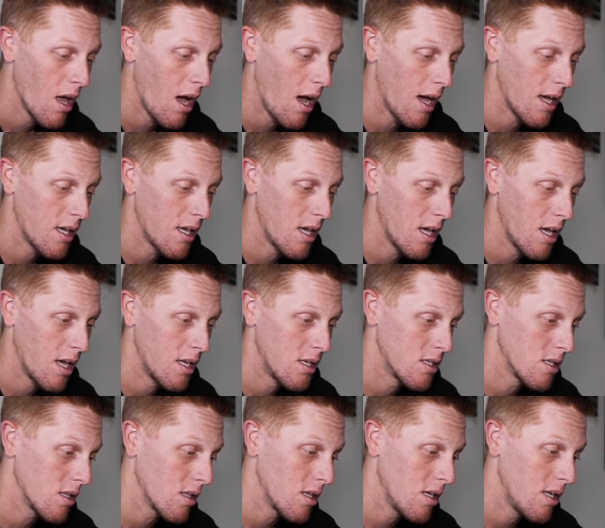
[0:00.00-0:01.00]
I can
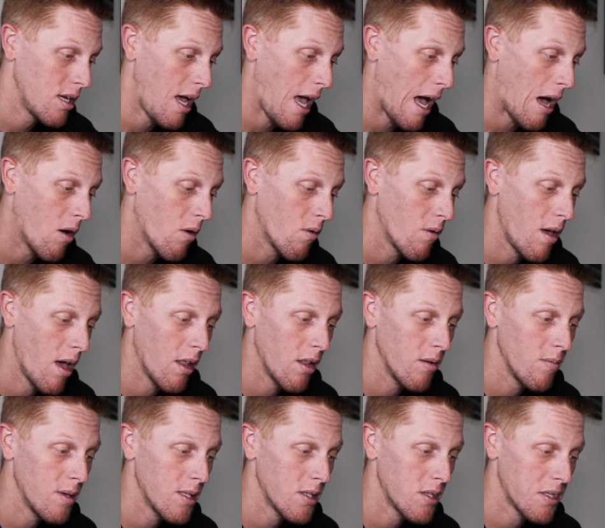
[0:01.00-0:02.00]
delete out
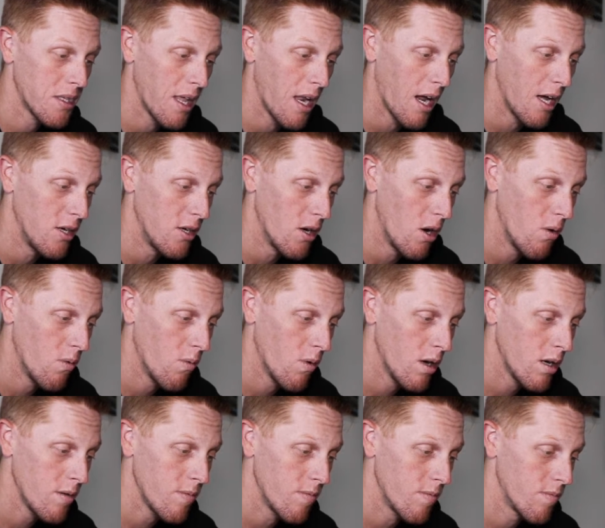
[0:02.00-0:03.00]
elements that I don't
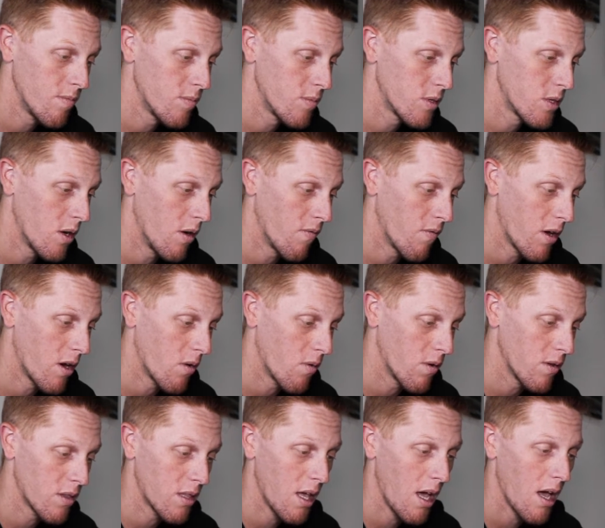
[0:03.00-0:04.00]
want. So if I don't
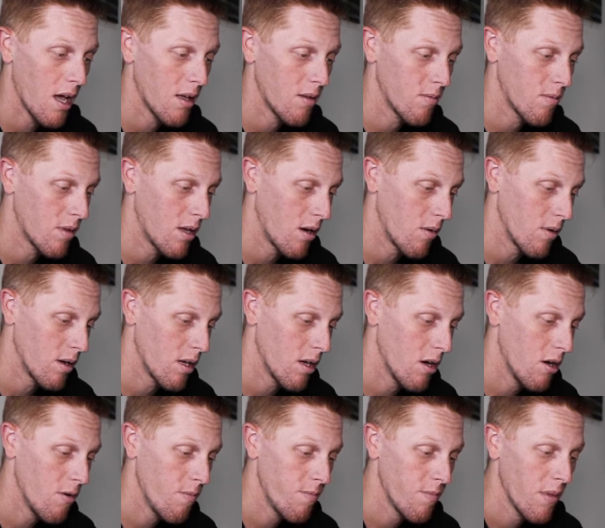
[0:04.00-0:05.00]
want that, there we
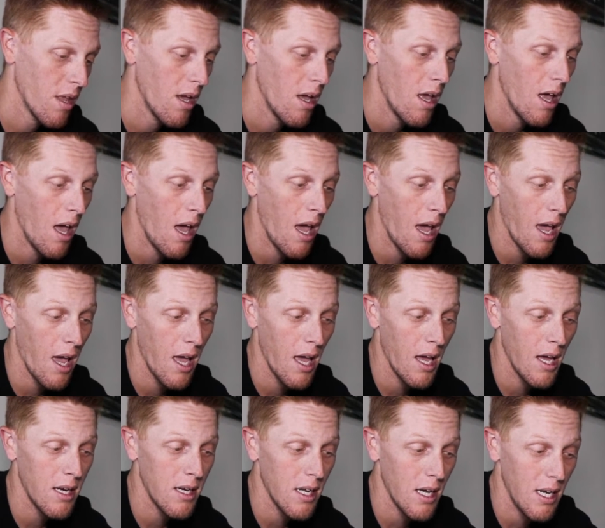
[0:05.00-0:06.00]
go.
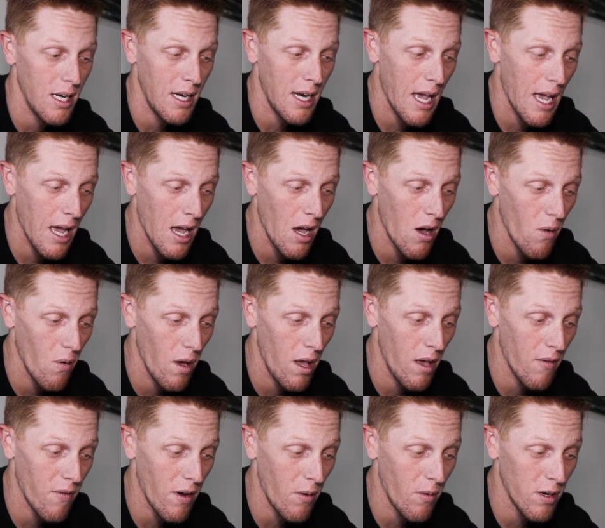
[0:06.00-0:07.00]
And now
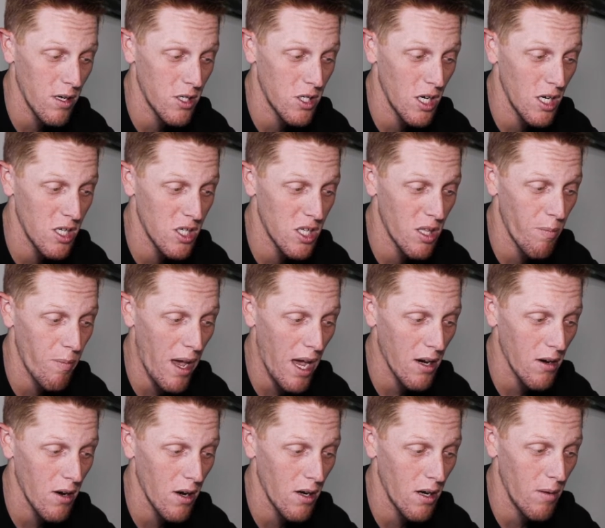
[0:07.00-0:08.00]
if I want to change the
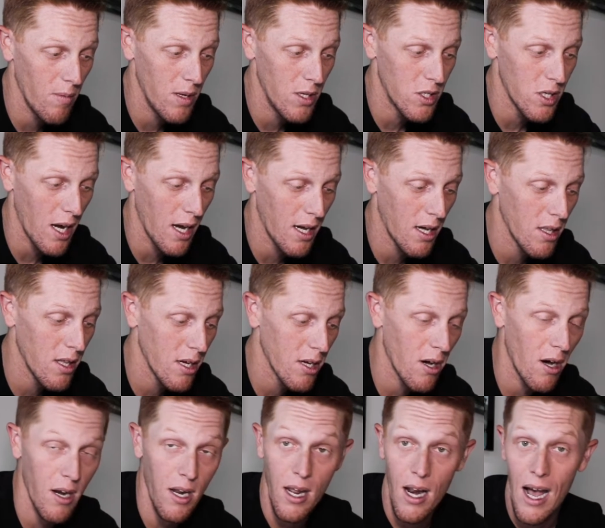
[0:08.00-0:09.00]
background image, I click
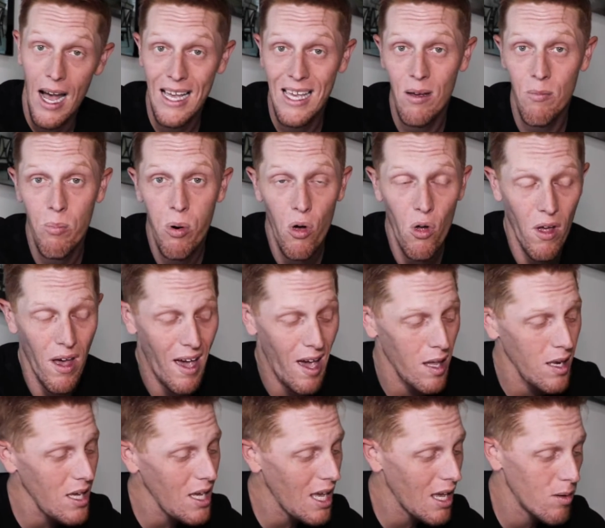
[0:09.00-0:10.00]
on it. I can pull
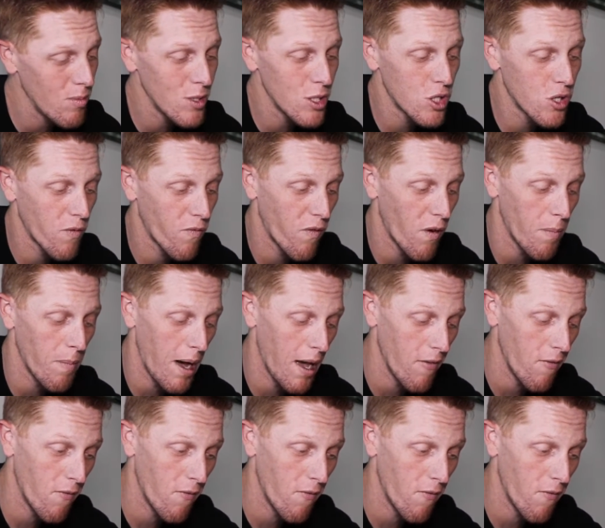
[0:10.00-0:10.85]
any image from my